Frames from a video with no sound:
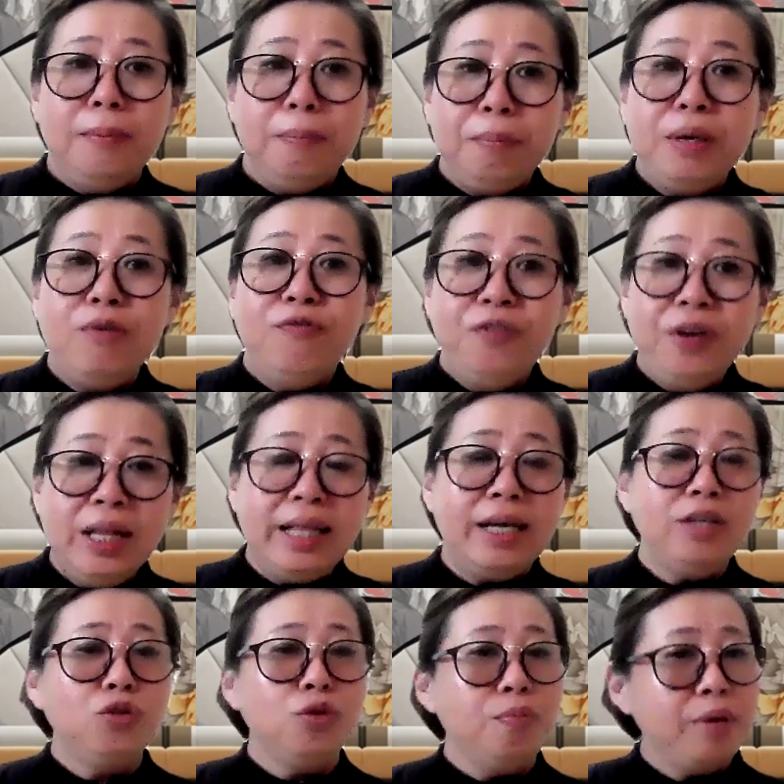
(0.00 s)
Be
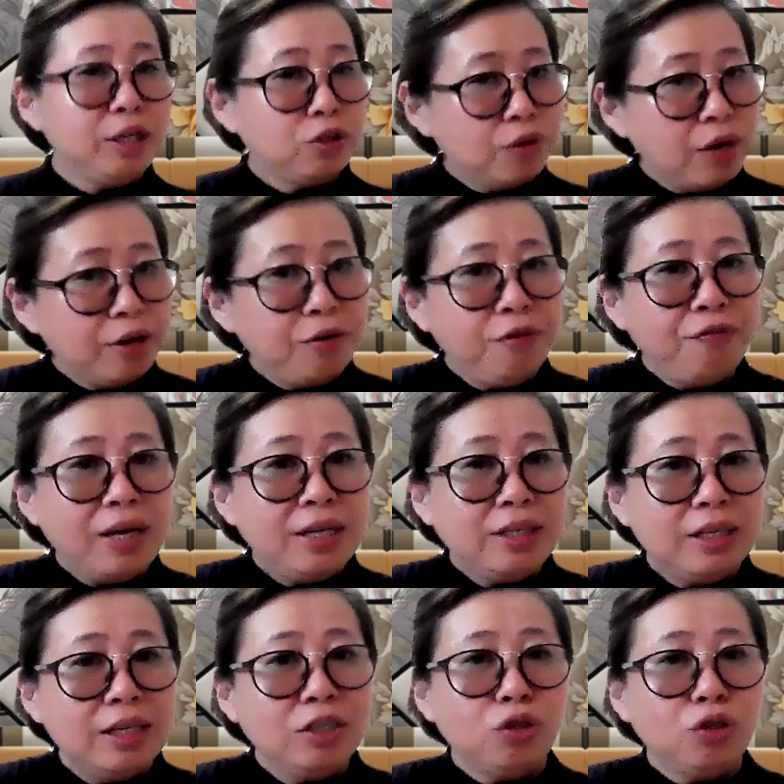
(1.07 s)
willing to make
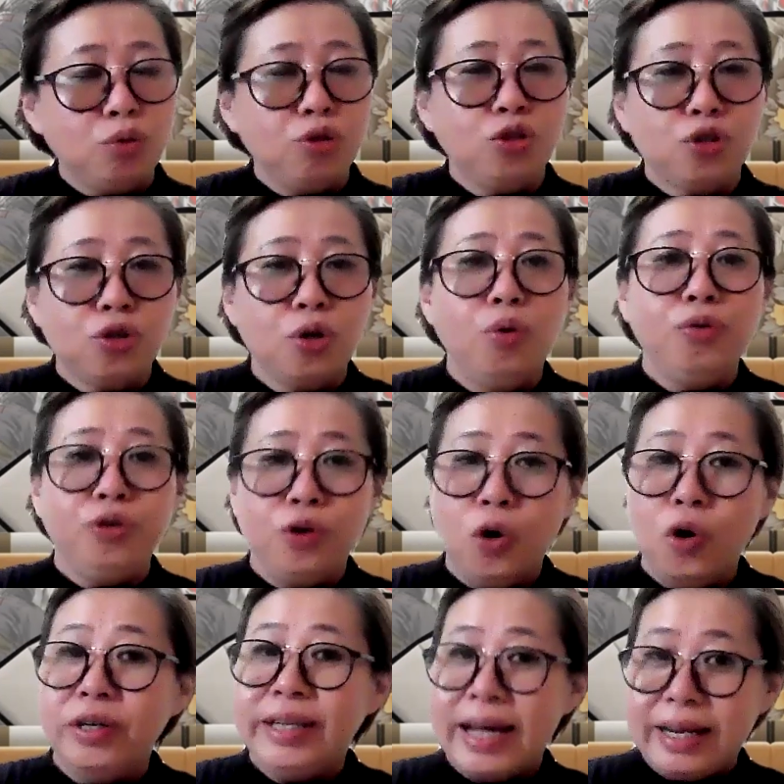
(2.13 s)
sacrifices to show
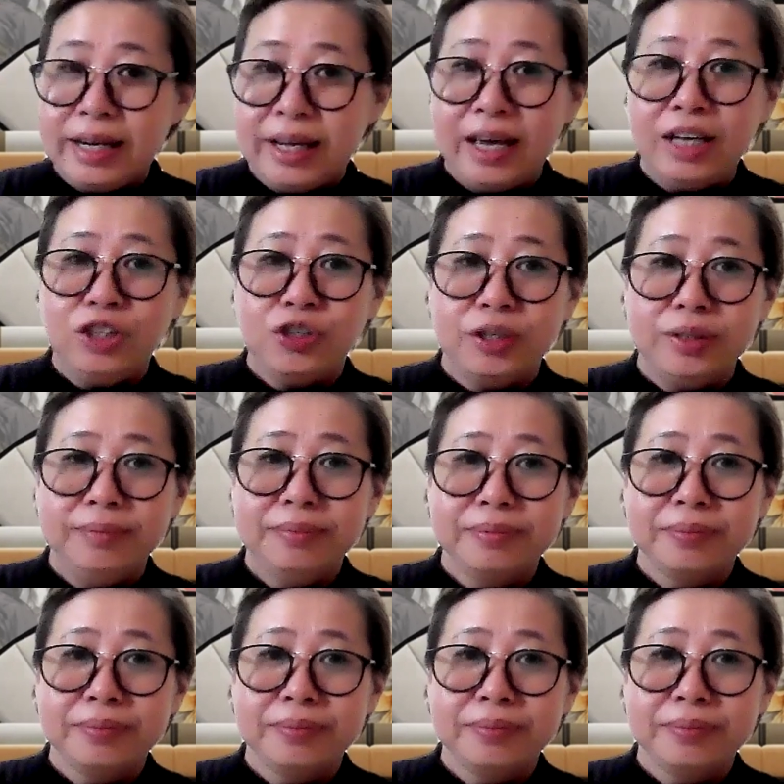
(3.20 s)
your dedication.